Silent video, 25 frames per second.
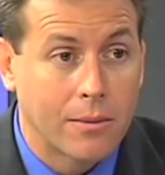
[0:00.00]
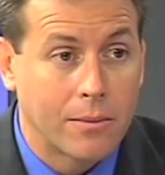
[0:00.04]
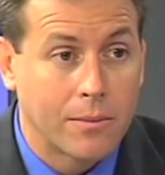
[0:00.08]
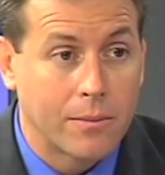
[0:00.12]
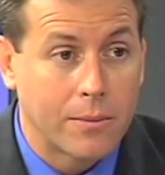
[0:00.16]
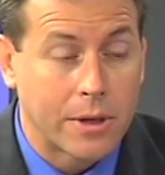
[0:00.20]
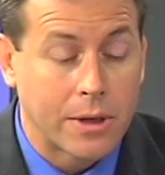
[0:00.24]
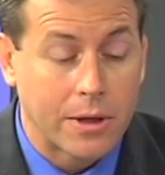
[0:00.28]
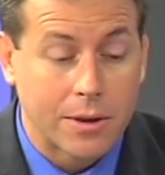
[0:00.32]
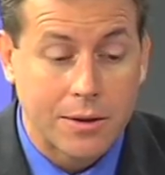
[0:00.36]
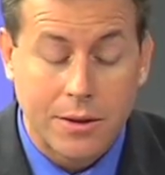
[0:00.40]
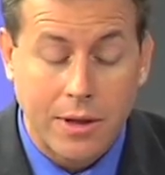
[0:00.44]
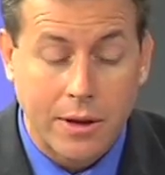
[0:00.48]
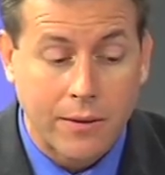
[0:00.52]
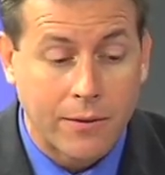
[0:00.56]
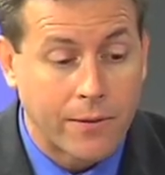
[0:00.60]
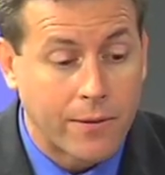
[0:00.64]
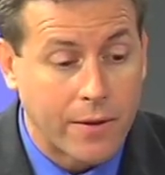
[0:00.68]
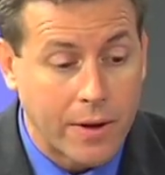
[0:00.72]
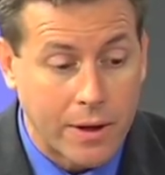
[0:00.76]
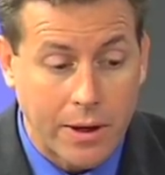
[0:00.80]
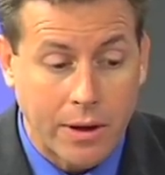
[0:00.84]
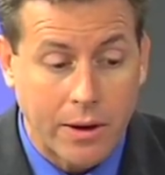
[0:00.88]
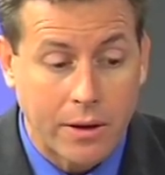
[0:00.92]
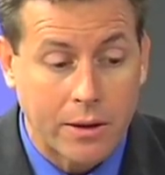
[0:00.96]
Because they
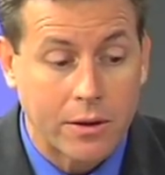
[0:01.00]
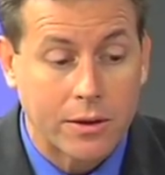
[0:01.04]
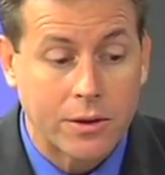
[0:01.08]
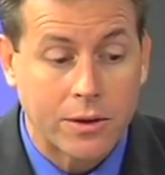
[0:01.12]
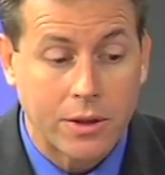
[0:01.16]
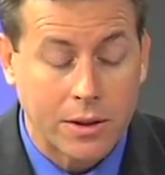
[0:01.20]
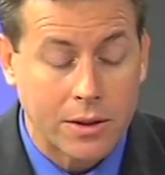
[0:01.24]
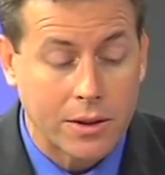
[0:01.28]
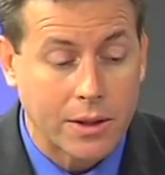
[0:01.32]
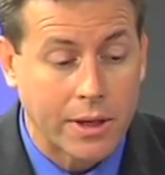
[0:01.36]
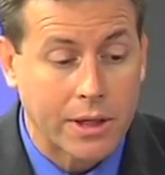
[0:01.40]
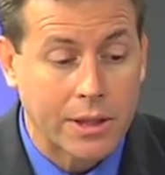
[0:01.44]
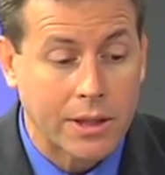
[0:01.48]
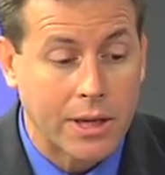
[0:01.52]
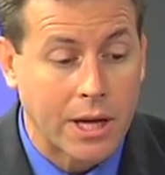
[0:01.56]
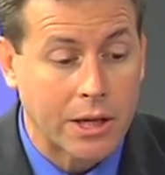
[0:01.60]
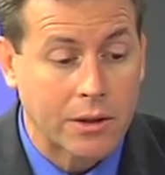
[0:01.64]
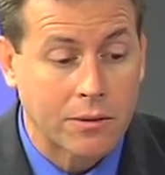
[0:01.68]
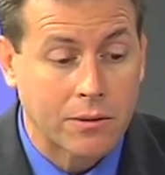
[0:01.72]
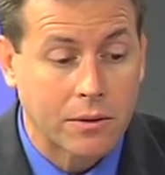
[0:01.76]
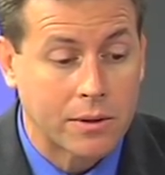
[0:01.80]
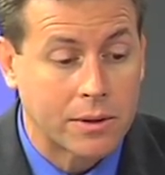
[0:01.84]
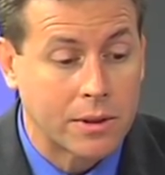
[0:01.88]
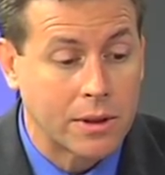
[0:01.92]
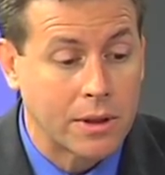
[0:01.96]
fit in just like
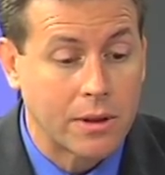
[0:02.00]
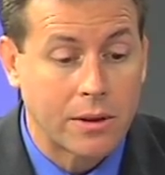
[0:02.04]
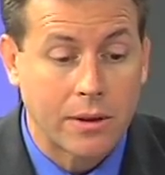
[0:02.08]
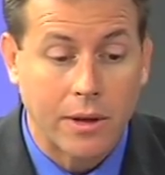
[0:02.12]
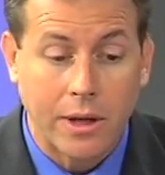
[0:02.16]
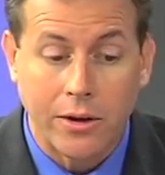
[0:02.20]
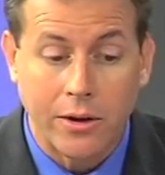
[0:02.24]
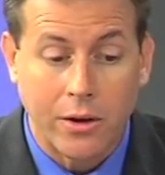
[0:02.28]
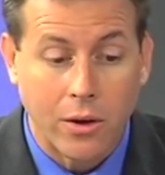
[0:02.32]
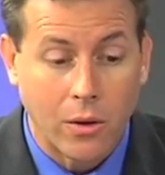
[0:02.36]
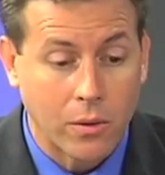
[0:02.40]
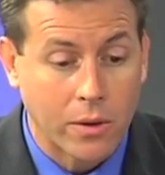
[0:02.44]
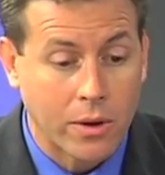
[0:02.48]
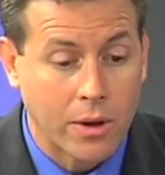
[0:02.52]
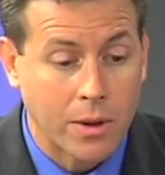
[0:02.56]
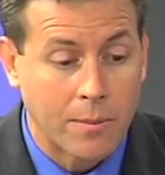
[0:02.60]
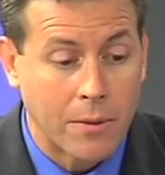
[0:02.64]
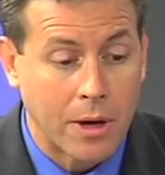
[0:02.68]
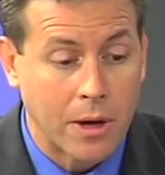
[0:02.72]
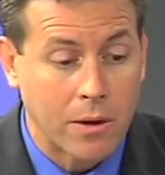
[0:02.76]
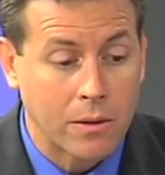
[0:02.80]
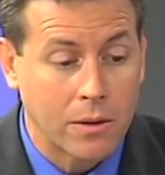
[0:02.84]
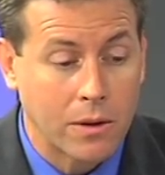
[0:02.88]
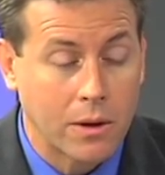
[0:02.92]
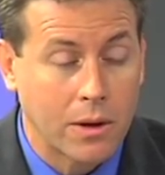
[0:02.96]
natural teeth. They don't come
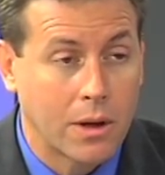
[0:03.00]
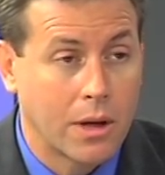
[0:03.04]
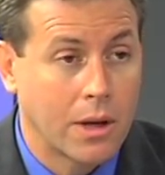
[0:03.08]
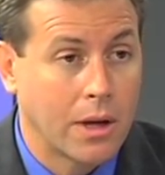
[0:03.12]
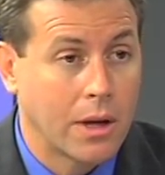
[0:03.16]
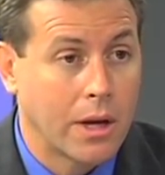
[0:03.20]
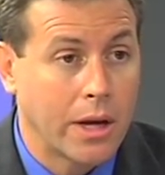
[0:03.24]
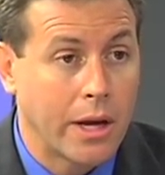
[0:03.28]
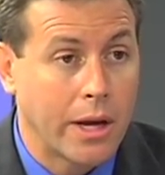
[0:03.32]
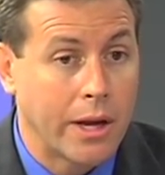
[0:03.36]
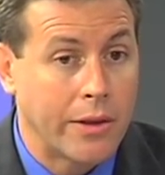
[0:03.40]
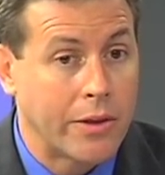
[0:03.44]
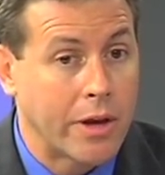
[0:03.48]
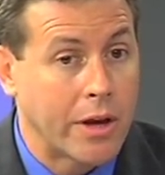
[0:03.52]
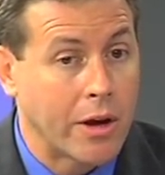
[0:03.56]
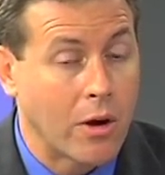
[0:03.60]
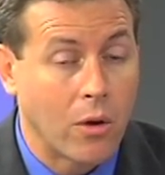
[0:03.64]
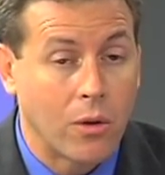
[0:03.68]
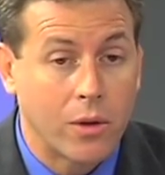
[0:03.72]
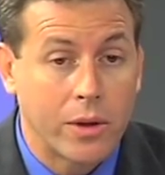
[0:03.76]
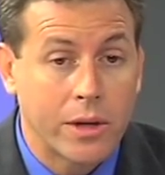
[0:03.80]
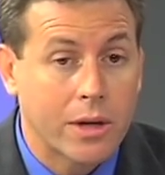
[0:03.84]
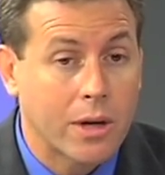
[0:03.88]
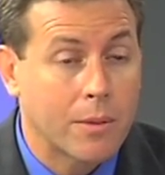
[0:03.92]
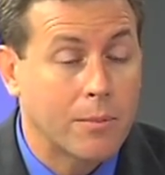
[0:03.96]
out, and they
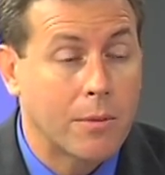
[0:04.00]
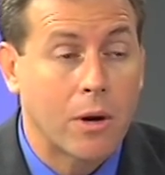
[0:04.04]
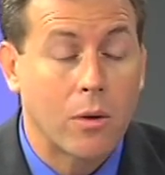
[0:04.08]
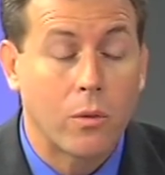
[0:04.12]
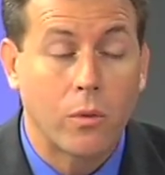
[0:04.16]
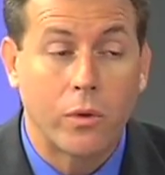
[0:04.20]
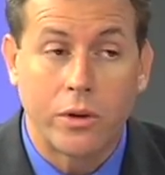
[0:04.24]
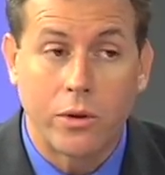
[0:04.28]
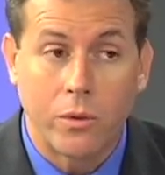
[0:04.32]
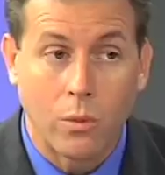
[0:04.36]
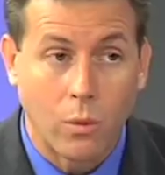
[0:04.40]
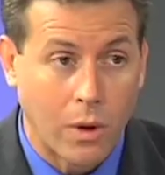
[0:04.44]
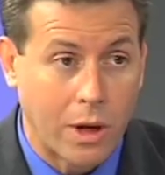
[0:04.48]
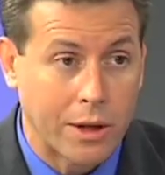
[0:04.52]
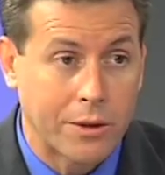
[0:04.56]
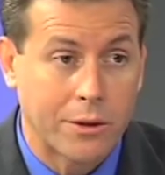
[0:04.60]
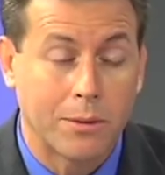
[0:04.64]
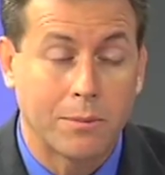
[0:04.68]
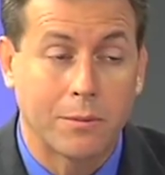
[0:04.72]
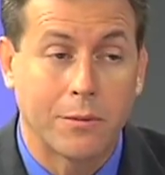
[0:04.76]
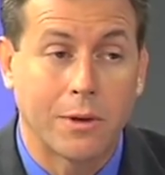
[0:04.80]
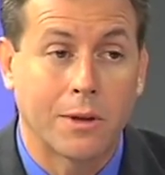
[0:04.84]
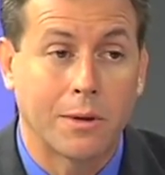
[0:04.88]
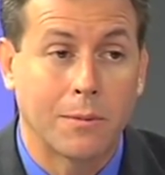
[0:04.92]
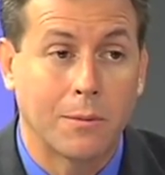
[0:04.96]
only come out when you want them
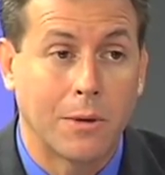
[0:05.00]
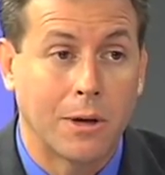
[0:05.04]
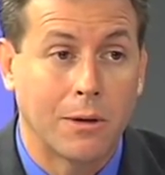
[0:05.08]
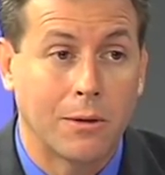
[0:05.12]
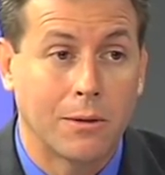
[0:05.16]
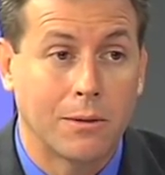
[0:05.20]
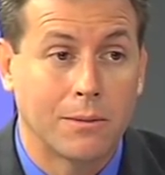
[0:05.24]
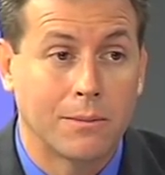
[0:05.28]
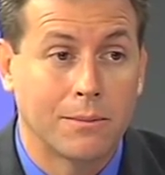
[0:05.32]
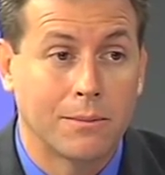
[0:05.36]
to come out.